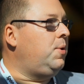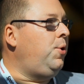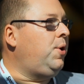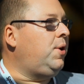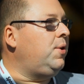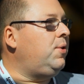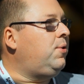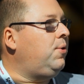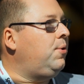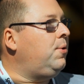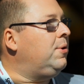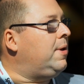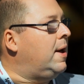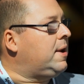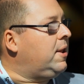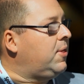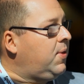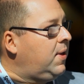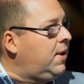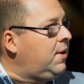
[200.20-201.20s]
You can do a
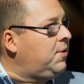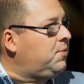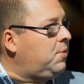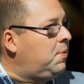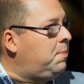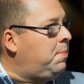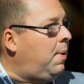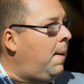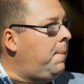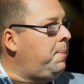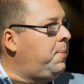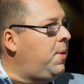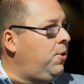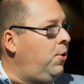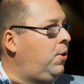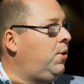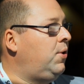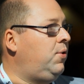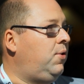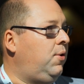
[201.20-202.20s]
lot of things with Bump that
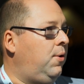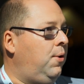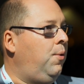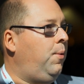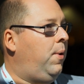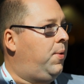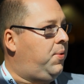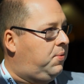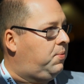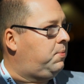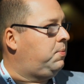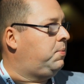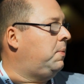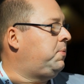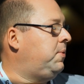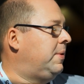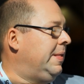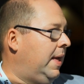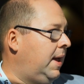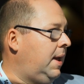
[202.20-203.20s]
you could do with
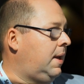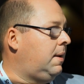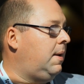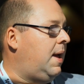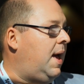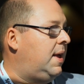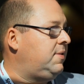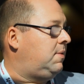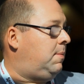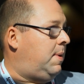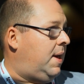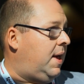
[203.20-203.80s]
something like S M